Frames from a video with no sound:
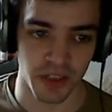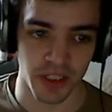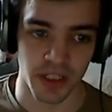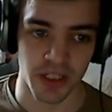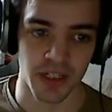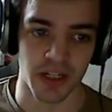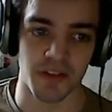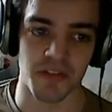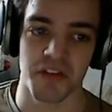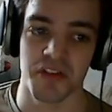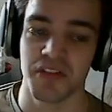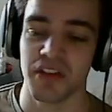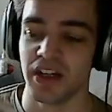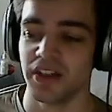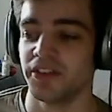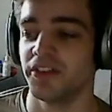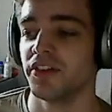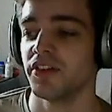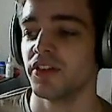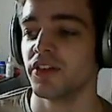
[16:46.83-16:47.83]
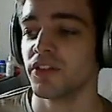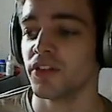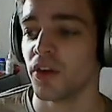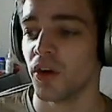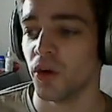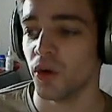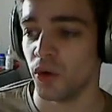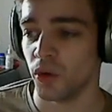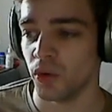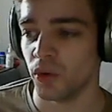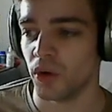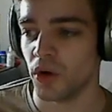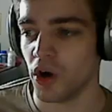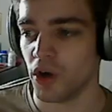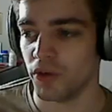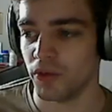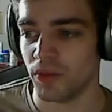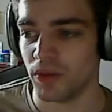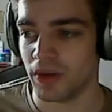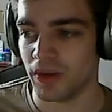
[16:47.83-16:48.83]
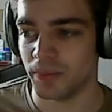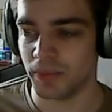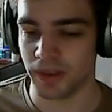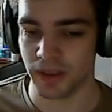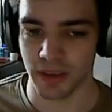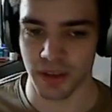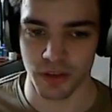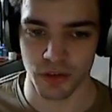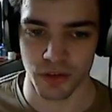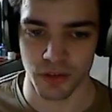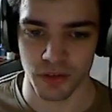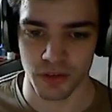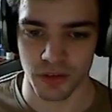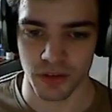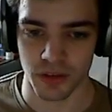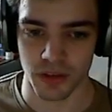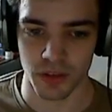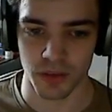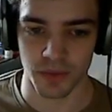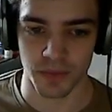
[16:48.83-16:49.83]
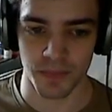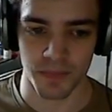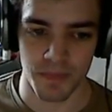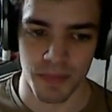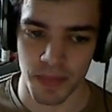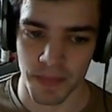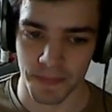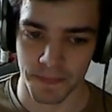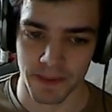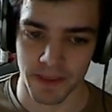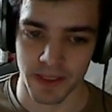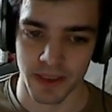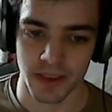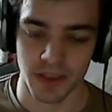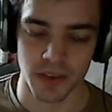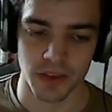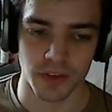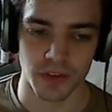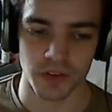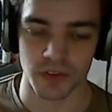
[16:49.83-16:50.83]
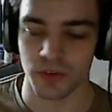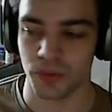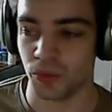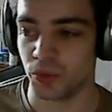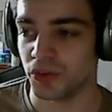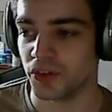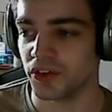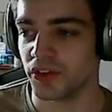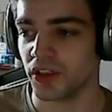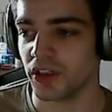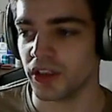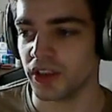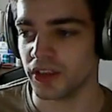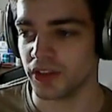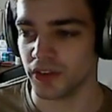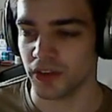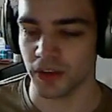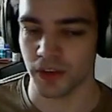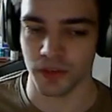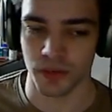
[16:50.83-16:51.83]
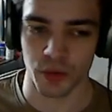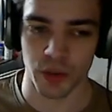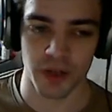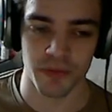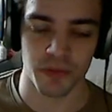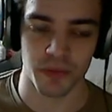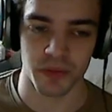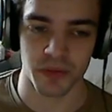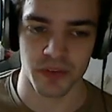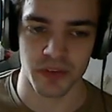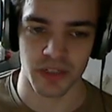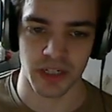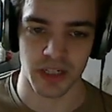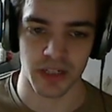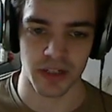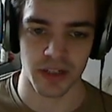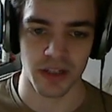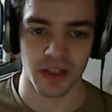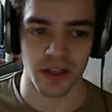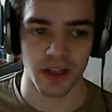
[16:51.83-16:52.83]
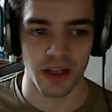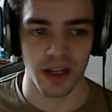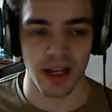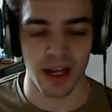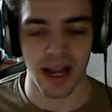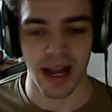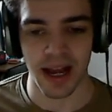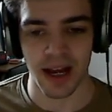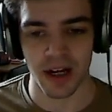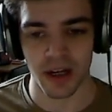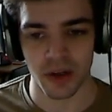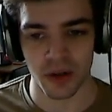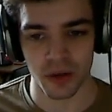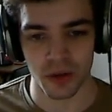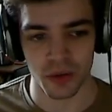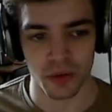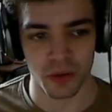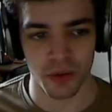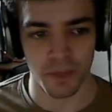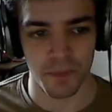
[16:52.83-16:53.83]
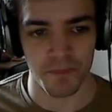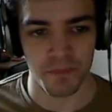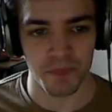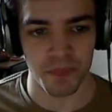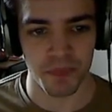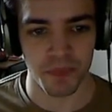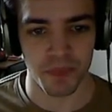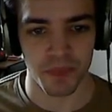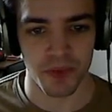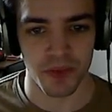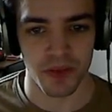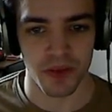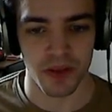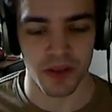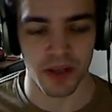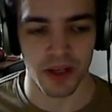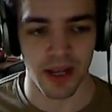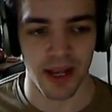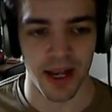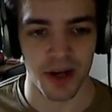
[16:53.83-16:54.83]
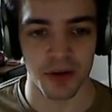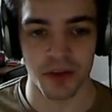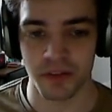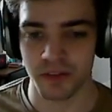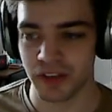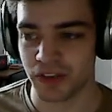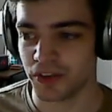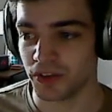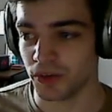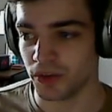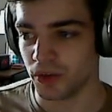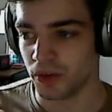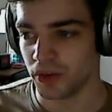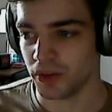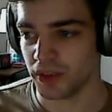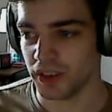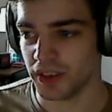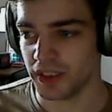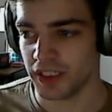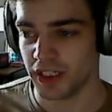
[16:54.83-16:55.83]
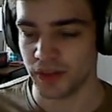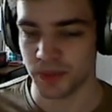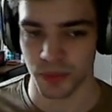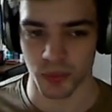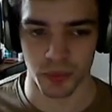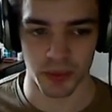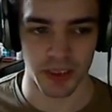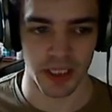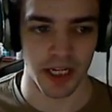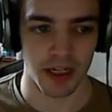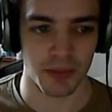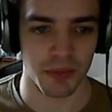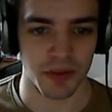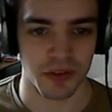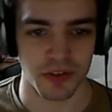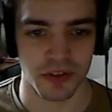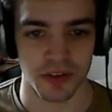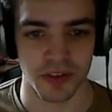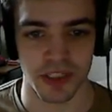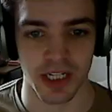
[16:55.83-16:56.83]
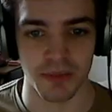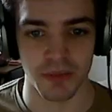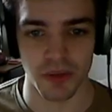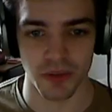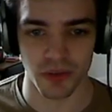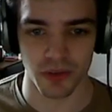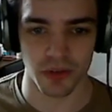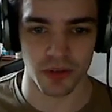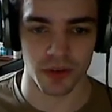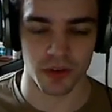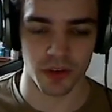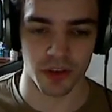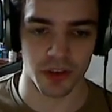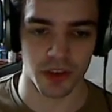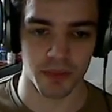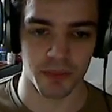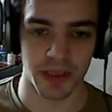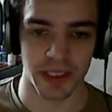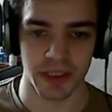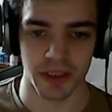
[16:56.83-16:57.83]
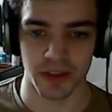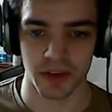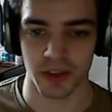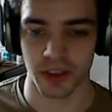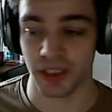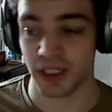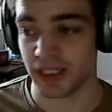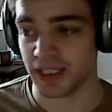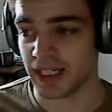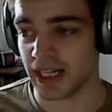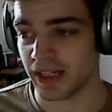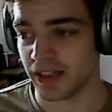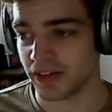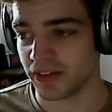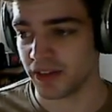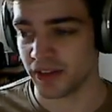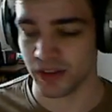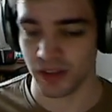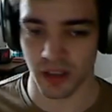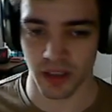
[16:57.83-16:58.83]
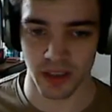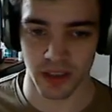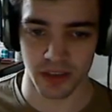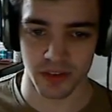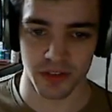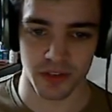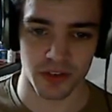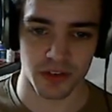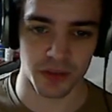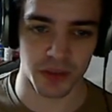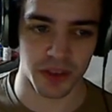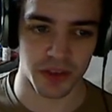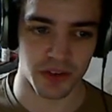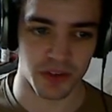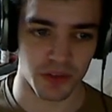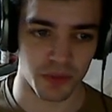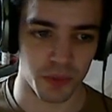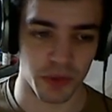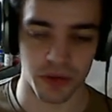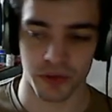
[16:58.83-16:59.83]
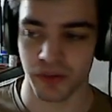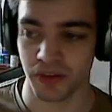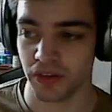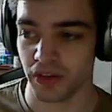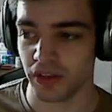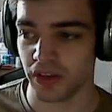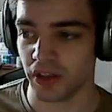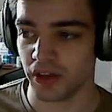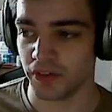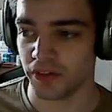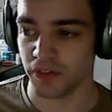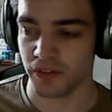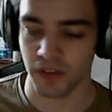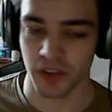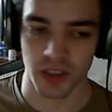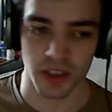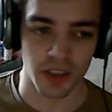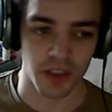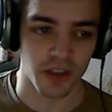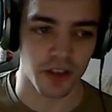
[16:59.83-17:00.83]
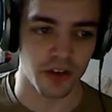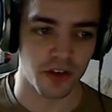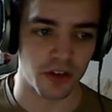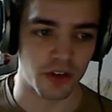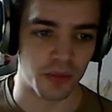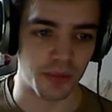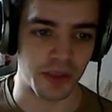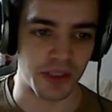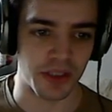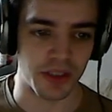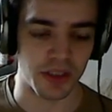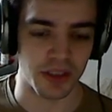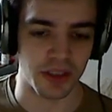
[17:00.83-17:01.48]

if the stacks are just so overwhelming, and you'll just die. So you have to understand how efficient or not the engagement will be, how much damage you're going to net in that situation, whether it's enough to be